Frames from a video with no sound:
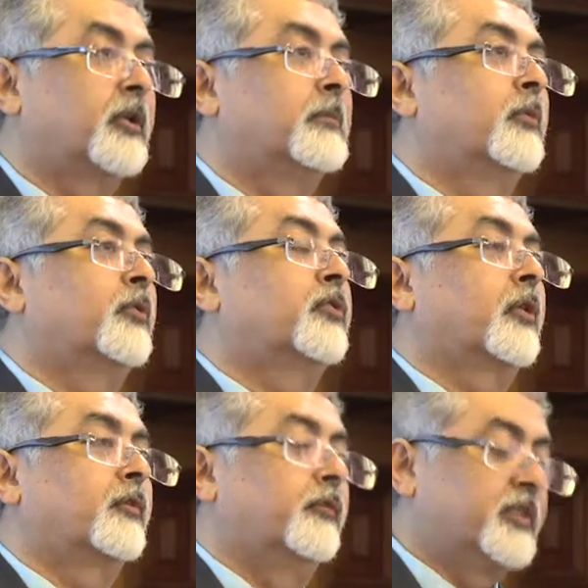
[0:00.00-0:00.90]
or the most
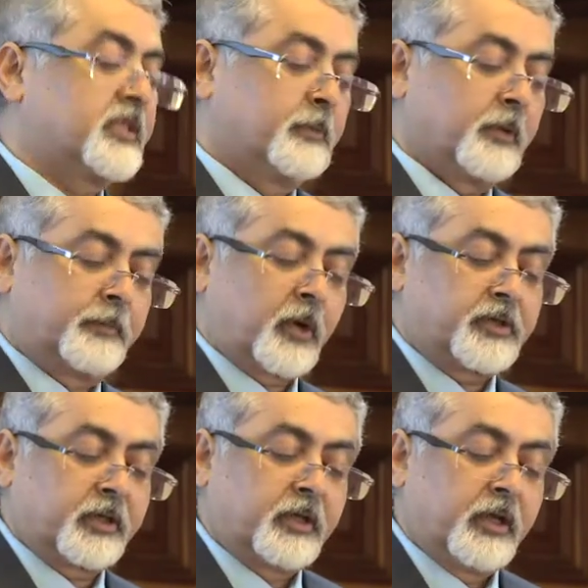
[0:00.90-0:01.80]
sort of visible
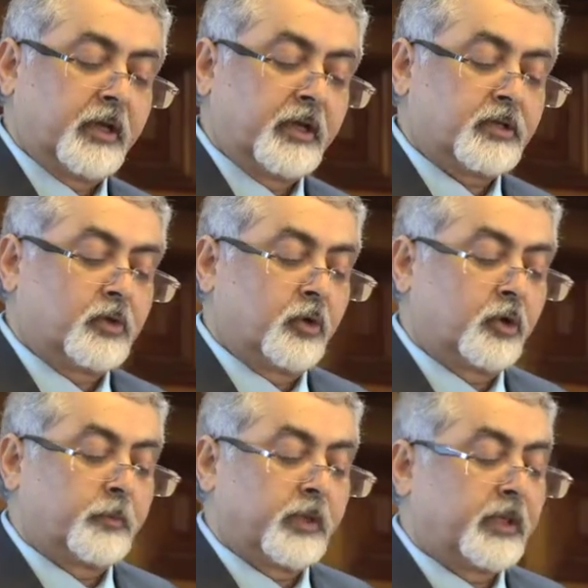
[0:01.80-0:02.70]
project, is
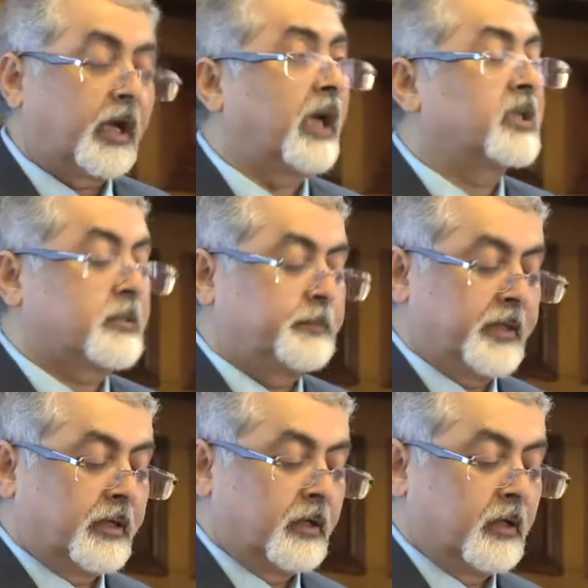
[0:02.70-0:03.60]
going to be the
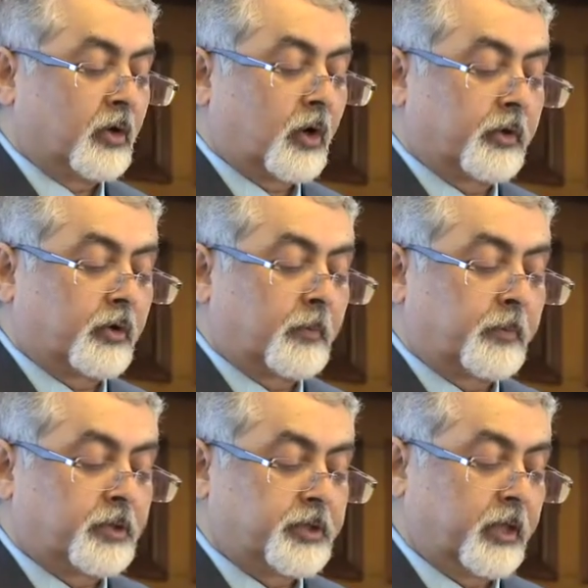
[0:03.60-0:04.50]
high-speed corridor
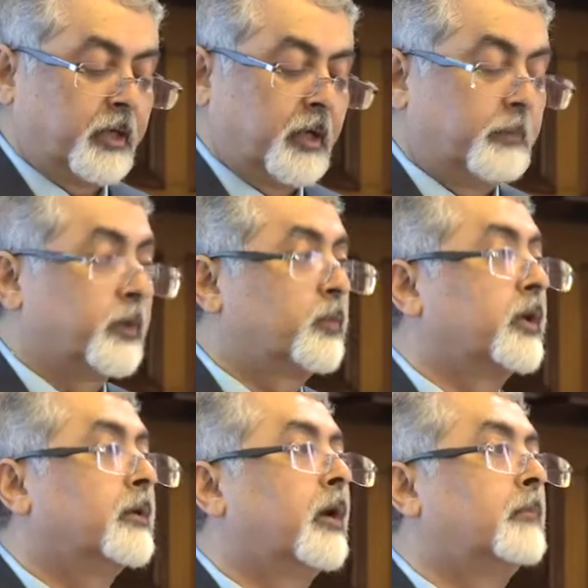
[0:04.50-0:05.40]
project
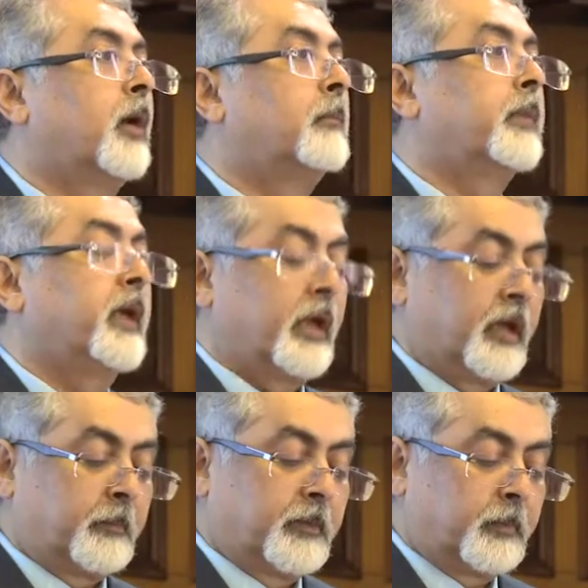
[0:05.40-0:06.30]
between Bombay
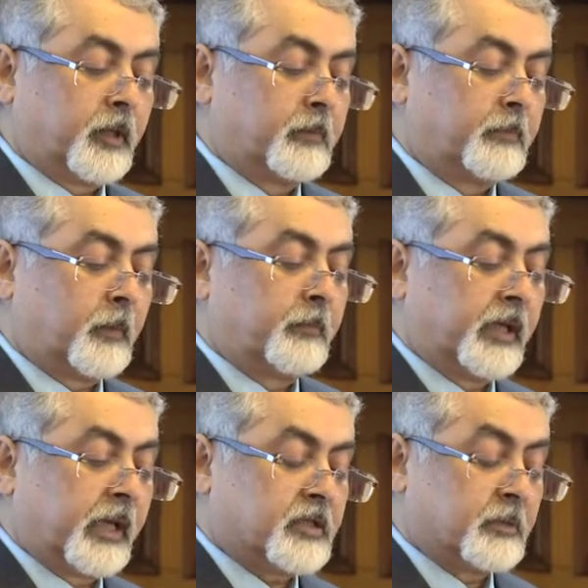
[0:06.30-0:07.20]
and Ahmedabad.
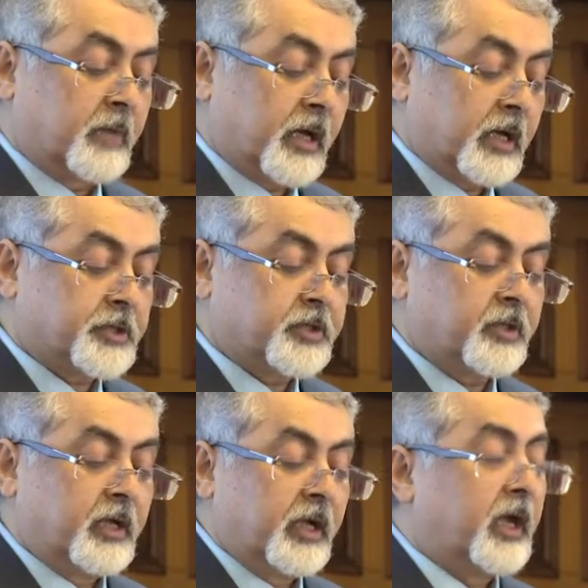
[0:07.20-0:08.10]
Bombay as in
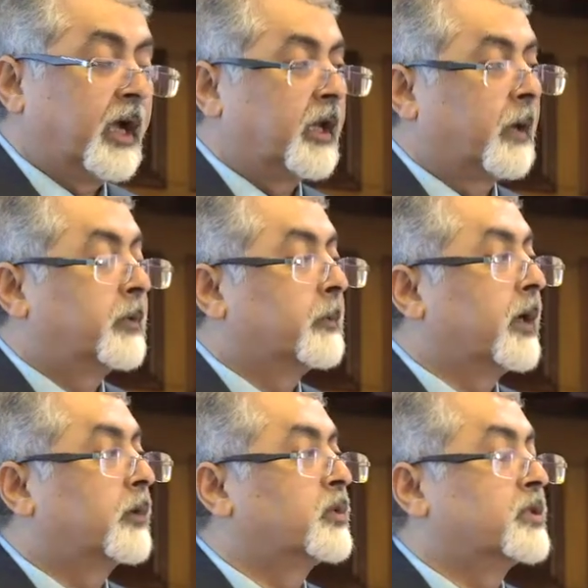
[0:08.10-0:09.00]
Maharashtra, and
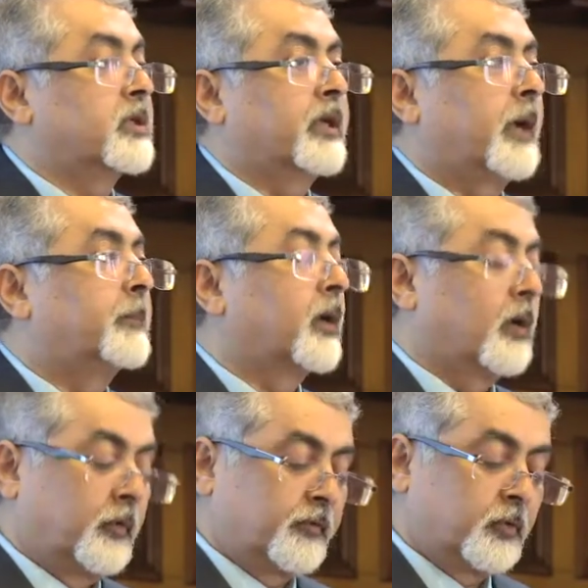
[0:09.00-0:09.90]
Ahmedabad, which is the
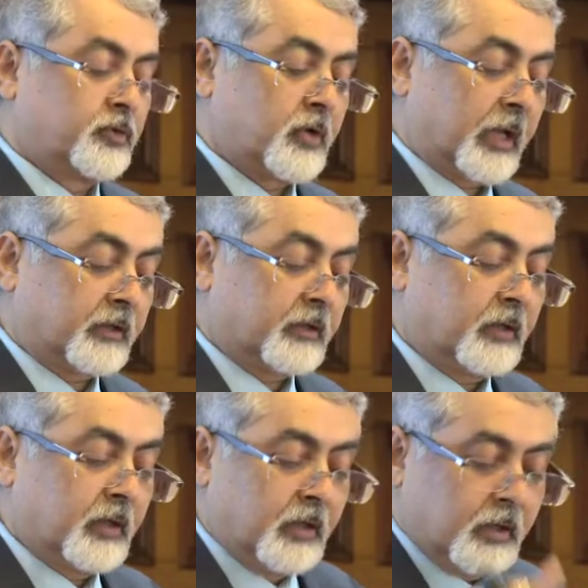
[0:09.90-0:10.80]
capital of Gujarat,
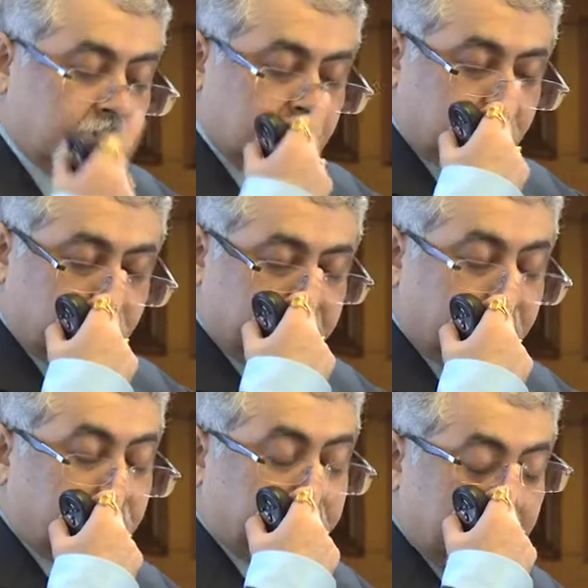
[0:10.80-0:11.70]

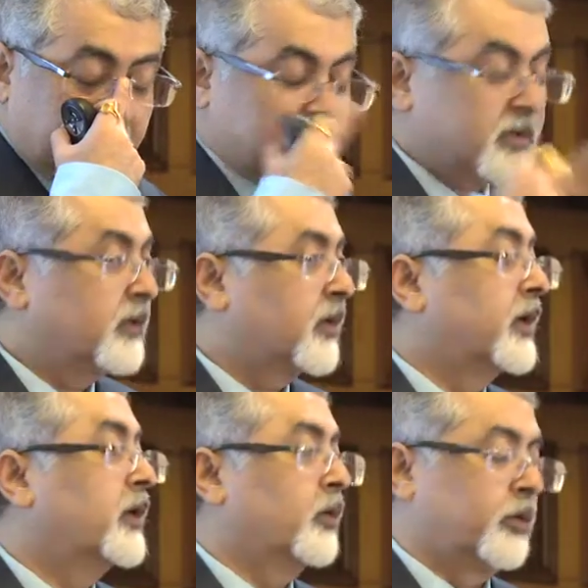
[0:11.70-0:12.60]
where the Prime Minister
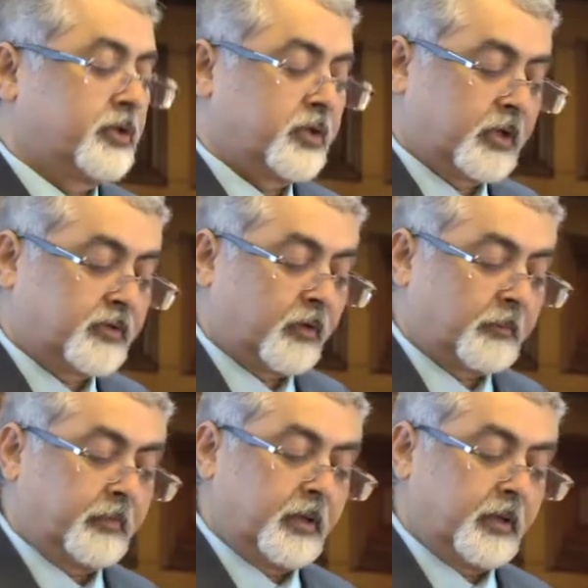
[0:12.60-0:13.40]
really originates from.